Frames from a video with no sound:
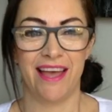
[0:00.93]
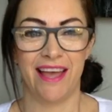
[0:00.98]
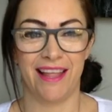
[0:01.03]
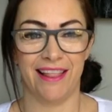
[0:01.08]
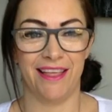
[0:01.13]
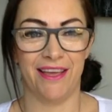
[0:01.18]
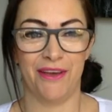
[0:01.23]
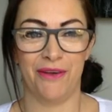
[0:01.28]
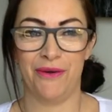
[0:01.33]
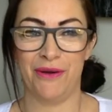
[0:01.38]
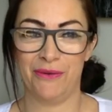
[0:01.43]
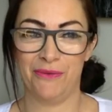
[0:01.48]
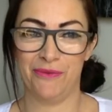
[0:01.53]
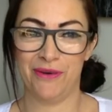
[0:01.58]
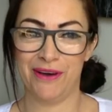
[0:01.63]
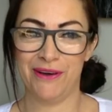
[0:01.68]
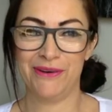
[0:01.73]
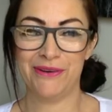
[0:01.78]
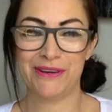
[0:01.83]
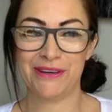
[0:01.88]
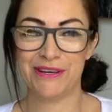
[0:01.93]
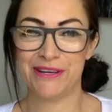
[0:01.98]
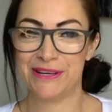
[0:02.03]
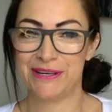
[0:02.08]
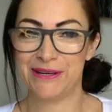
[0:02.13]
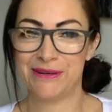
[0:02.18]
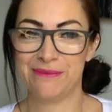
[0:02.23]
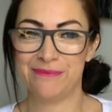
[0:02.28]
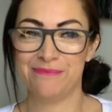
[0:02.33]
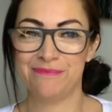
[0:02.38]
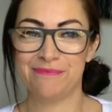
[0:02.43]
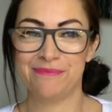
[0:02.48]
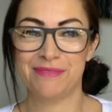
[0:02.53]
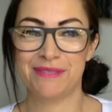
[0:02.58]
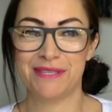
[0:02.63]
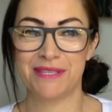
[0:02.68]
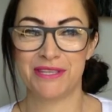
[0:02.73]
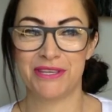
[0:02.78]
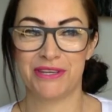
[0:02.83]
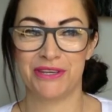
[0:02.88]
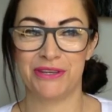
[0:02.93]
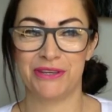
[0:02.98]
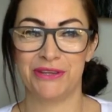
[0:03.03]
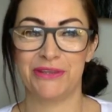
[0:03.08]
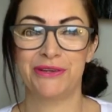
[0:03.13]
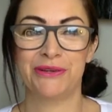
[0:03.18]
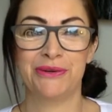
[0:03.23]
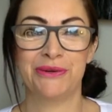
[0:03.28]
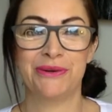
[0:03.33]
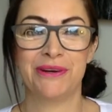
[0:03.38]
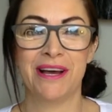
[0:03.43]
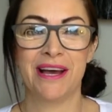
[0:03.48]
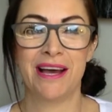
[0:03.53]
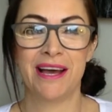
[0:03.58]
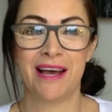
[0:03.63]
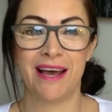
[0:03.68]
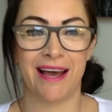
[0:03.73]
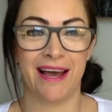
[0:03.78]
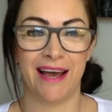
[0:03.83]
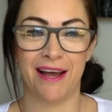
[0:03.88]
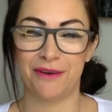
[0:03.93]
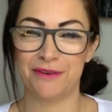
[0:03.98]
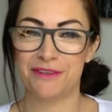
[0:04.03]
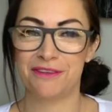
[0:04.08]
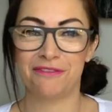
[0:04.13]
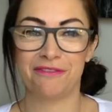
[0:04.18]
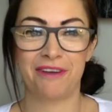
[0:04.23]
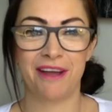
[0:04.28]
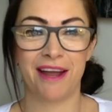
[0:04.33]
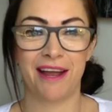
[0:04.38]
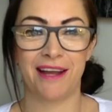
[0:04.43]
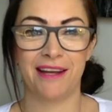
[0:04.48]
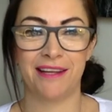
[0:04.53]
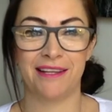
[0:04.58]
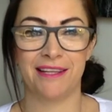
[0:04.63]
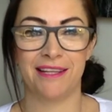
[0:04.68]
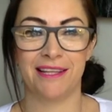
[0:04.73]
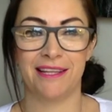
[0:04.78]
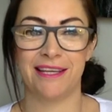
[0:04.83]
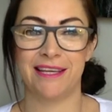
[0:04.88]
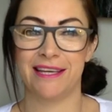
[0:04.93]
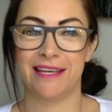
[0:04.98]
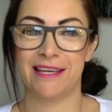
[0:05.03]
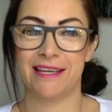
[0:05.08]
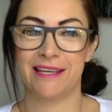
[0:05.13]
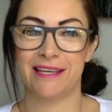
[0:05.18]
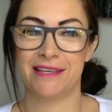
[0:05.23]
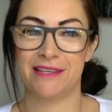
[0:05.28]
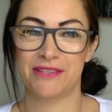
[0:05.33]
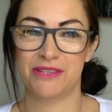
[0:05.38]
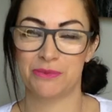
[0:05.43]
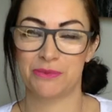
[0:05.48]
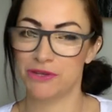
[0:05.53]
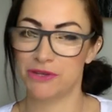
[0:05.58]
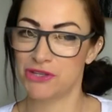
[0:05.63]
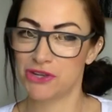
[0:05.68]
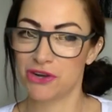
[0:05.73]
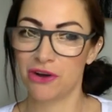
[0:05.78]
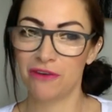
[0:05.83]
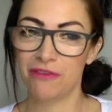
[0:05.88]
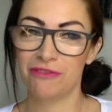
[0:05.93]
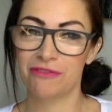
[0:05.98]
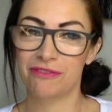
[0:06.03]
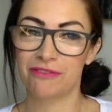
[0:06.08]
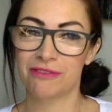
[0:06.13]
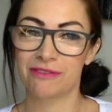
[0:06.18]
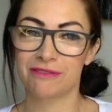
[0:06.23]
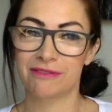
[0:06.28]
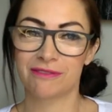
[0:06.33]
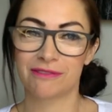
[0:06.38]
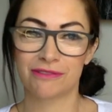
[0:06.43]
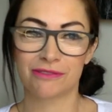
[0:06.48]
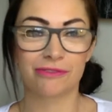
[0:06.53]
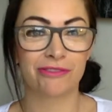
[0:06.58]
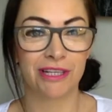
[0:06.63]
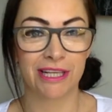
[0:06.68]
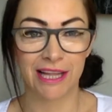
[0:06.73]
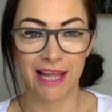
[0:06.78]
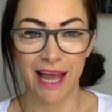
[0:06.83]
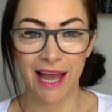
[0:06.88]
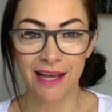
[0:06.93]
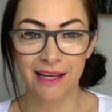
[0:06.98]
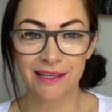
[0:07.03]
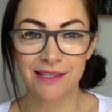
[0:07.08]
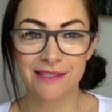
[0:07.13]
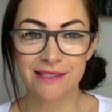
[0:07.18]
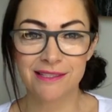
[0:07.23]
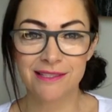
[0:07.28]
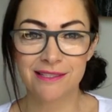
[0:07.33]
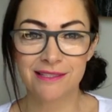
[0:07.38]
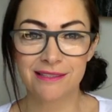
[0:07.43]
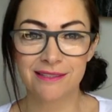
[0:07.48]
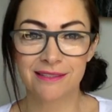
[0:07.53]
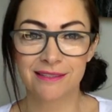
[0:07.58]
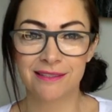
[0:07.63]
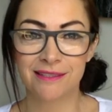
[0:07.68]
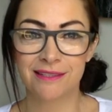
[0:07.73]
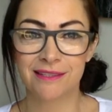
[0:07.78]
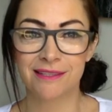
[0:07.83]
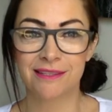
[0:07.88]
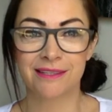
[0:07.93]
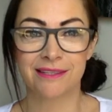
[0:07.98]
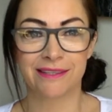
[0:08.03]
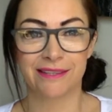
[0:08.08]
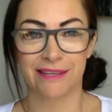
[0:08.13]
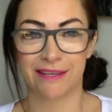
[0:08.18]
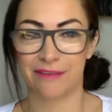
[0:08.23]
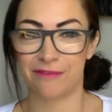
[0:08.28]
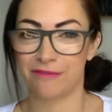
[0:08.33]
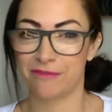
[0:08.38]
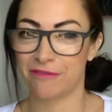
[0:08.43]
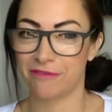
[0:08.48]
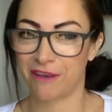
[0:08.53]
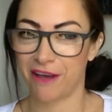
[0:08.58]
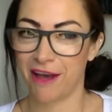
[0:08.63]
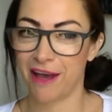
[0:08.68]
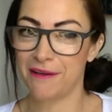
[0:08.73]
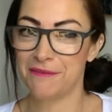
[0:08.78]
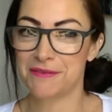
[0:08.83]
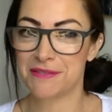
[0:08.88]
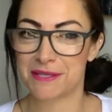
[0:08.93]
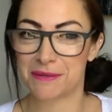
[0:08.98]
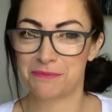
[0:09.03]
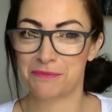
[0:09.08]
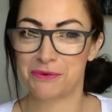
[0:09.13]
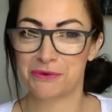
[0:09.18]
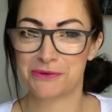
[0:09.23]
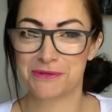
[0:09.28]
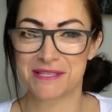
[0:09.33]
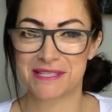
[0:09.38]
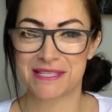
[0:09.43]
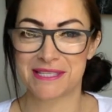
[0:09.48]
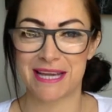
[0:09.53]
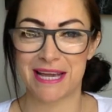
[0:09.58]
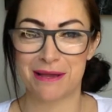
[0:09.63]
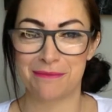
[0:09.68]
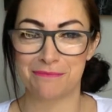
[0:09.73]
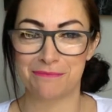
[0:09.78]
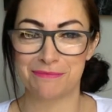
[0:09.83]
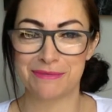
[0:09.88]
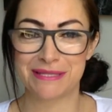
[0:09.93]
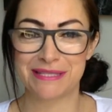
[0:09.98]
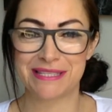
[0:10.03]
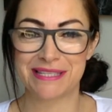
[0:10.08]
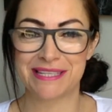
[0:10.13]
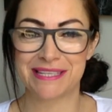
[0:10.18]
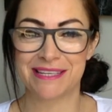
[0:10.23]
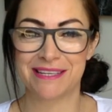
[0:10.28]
Hello and welcome to how to finally switch off, relax in 5 simple steps.